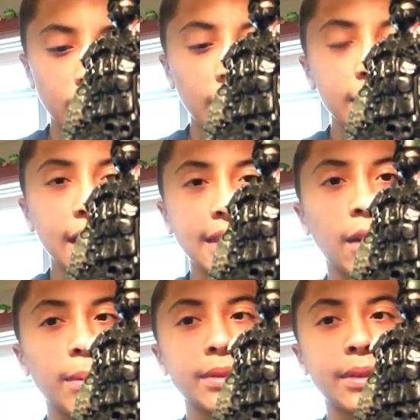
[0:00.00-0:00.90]
This guy's
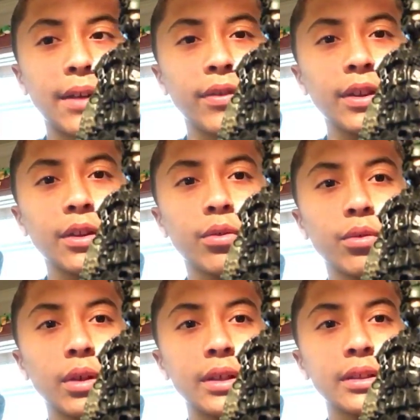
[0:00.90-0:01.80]
helmet's definitely the
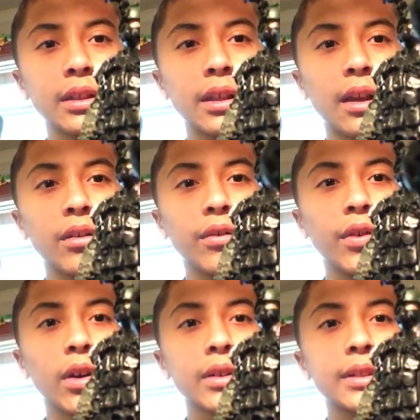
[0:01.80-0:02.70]
coolest. I don't know if y'all
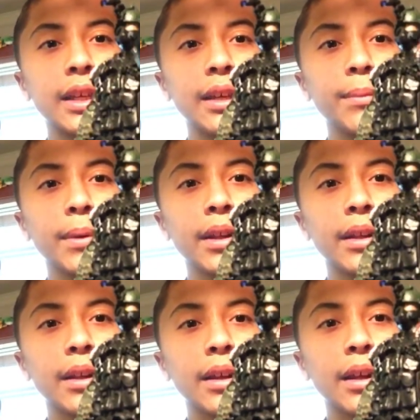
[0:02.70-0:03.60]
can see, but
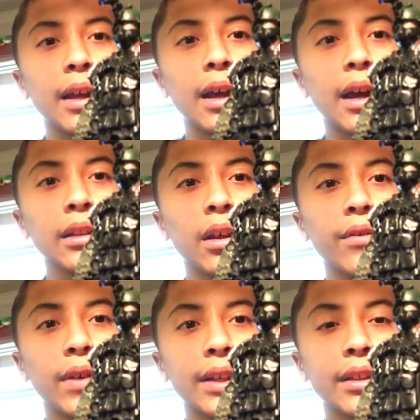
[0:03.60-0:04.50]
I love
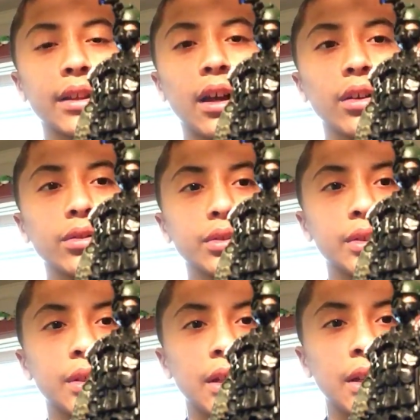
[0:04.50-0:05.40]
like the
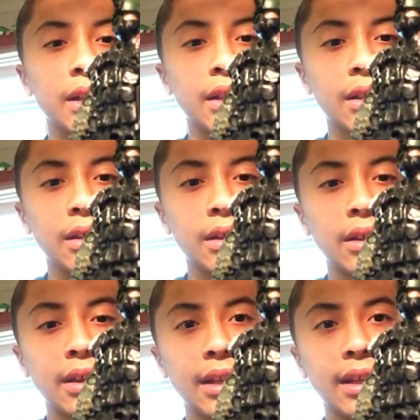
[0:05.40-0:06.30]
goggles
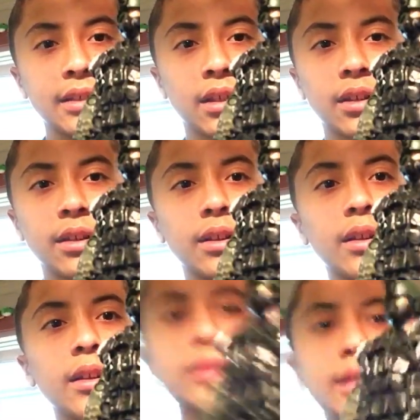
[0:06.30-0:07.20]
that he has on.
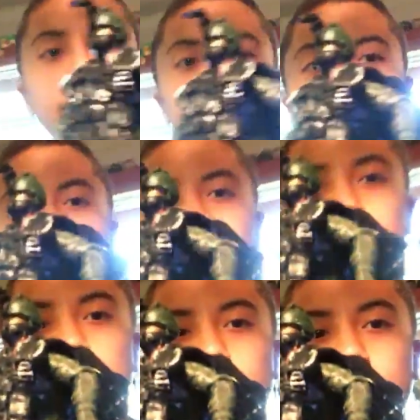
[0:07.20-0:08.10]
Let's see.
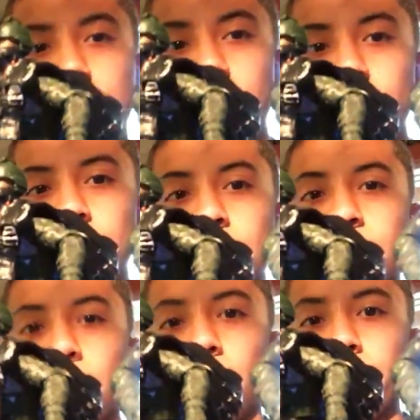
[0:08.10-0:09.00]
There we go.
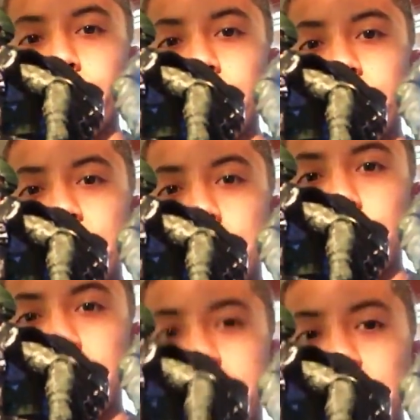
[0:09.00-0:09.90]
All three of them
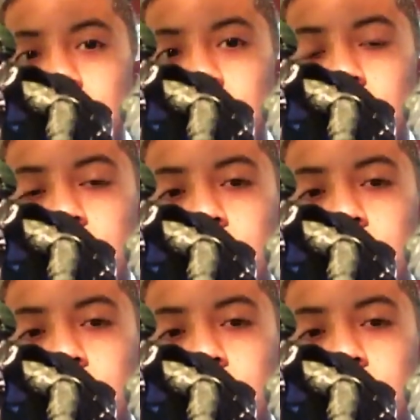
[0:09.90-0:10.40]
right here.